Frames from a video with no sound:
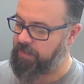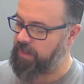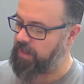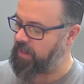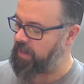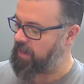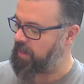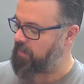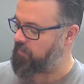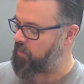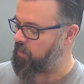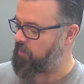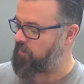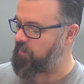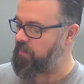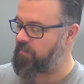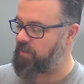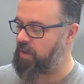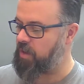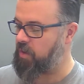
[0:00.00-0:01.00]
and I've got a
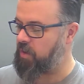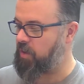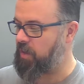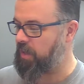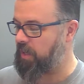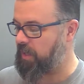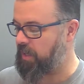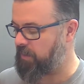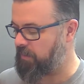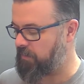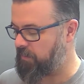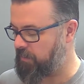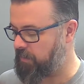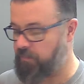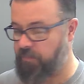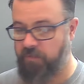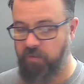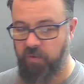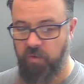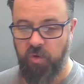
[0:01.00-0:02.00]
very early
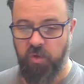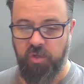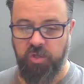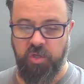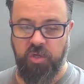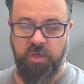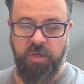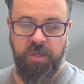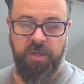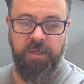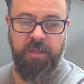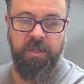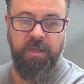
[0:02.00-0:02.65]
version